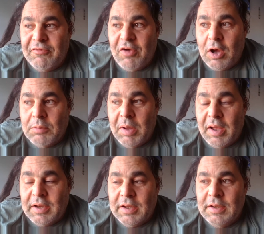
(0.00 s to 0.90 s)

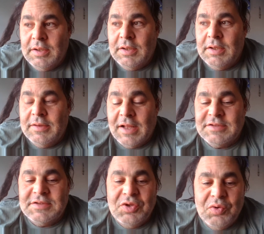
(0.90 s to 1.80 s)
FogBuck.
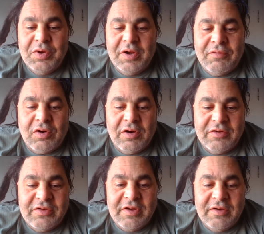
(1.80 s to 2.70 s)
That's the unit of
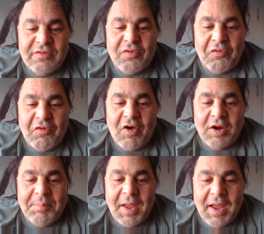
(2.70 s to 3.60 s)
currency for
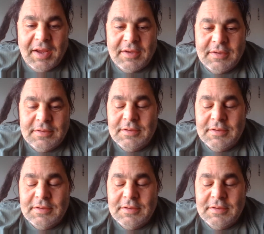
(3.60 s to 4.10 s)
FogBank.